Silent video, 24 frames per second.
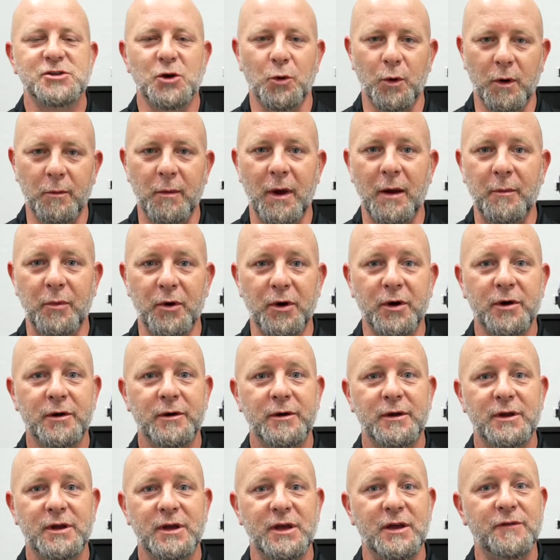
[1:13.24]

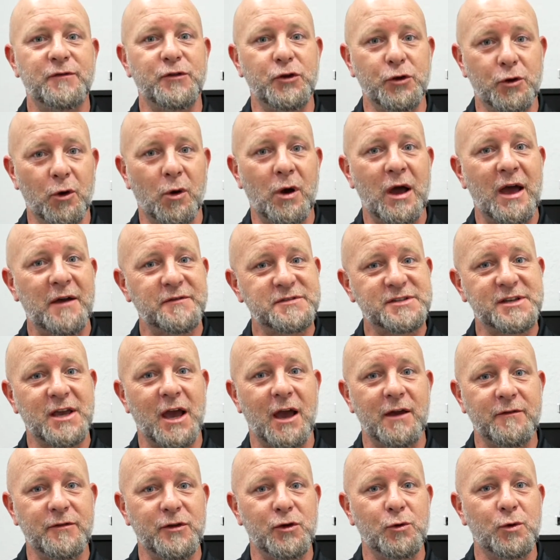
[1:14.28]
remember, if you don't have
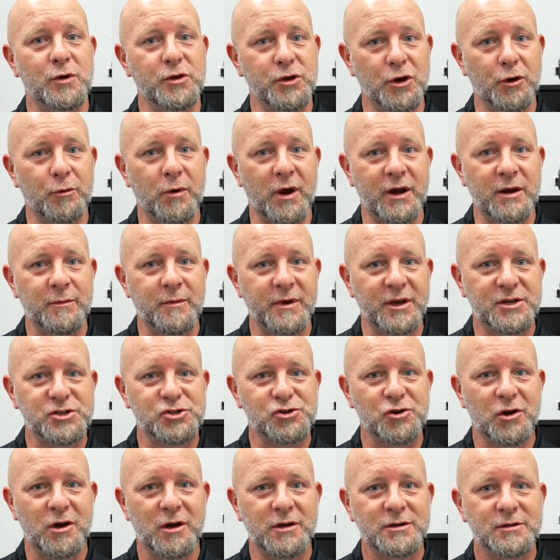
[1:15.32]
SkyView in your ready mix
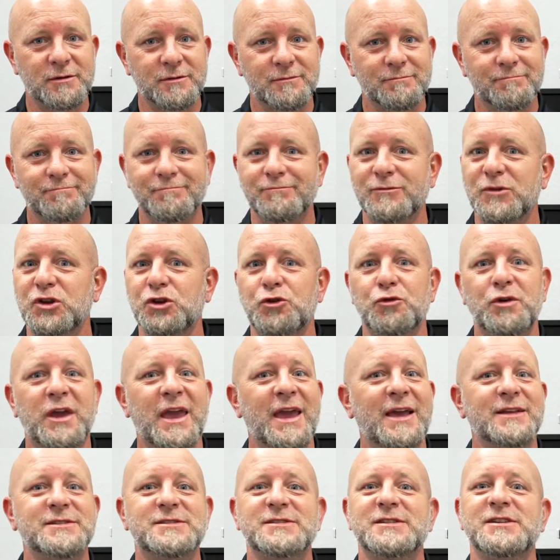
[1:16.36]
truck, you
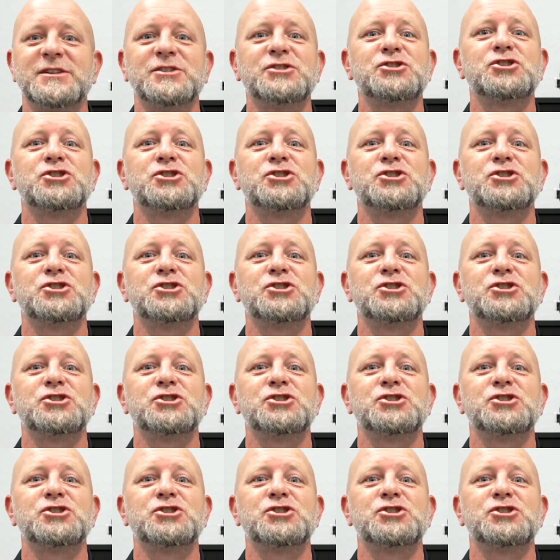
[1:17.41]
can't see